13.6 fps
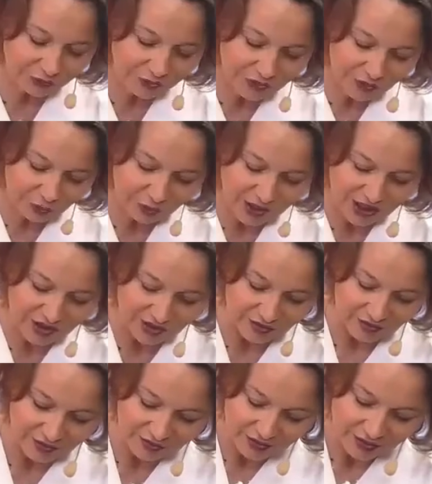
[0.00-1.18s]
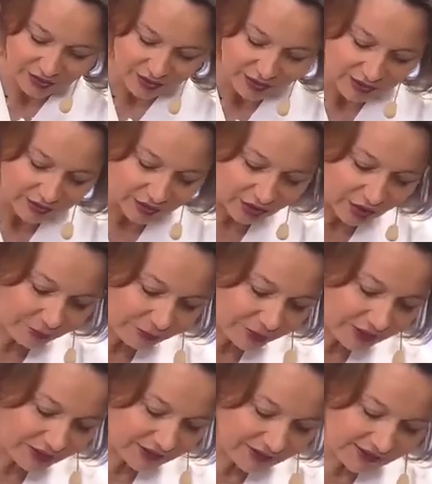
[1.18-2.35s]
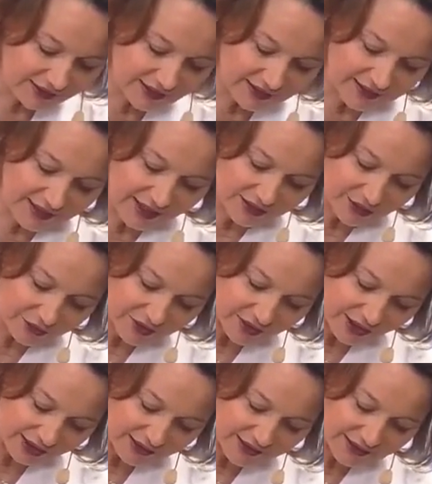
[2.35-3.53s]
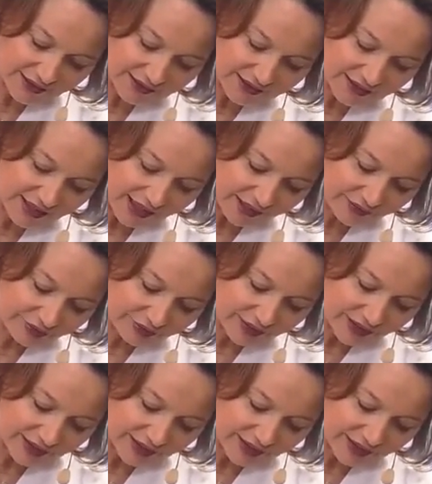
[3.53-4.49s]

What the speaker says: you for the question. The component inside of the NCTF